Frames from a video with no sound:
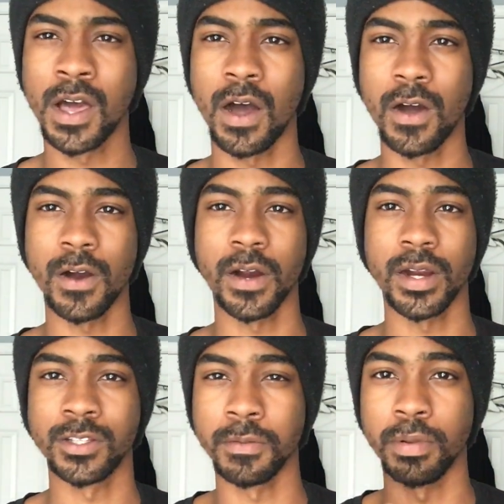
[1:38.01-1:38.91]

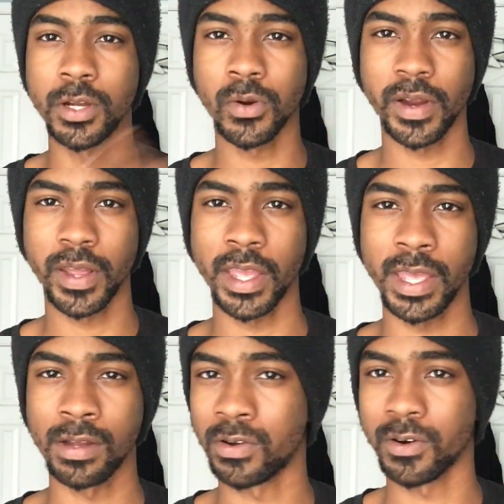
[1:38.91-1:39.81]
are the Blu-ray
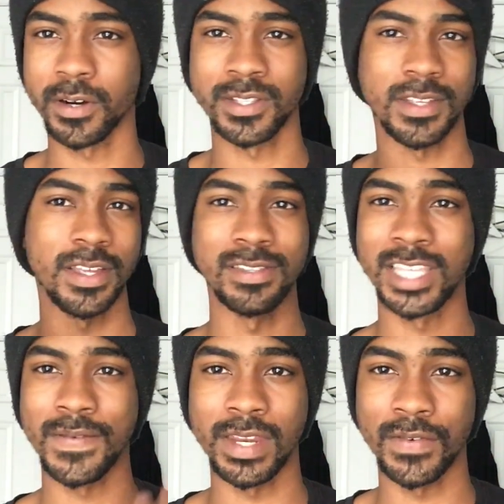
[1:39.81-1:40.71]
and of course the
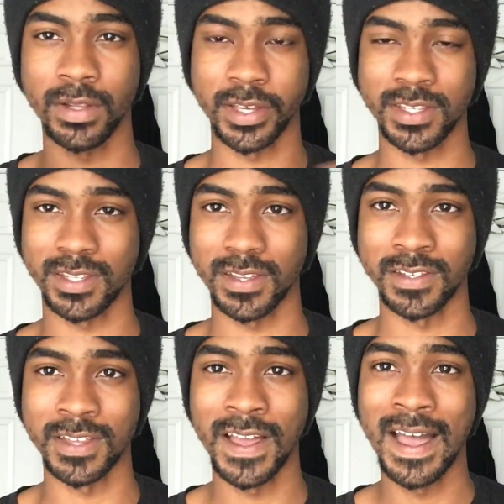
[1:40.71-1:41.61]
DVD releases.